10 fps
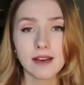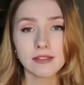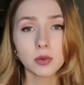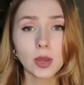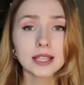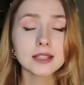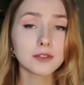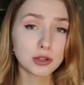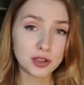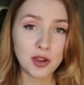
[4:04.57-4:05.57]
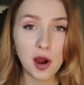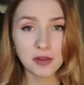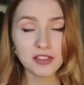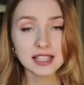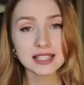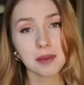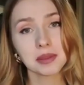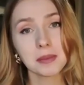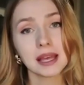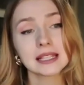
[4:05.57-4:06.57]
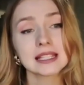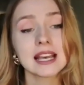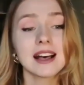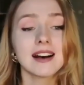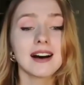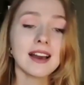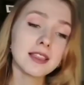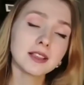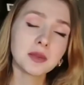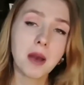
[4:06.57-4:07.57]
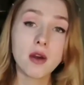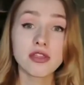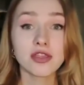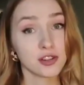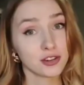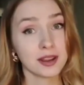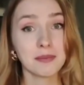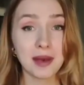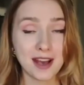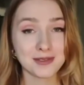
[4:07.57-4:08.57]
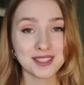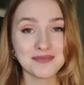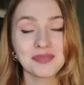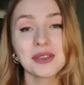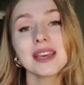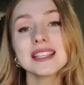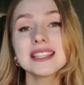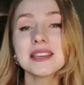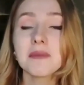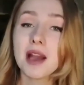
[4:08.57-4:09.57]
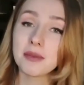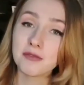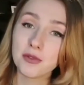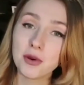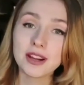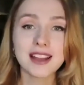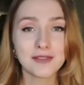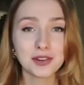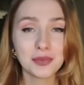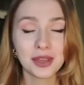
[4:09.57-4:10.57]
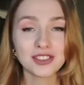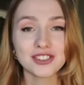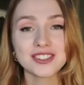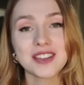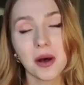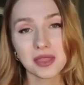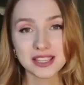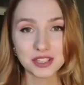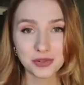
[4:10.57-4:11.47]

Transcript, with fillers: 11 weeks of using CarboFix supplement, I lost about 30 pounds. You can see my before and after pictures on the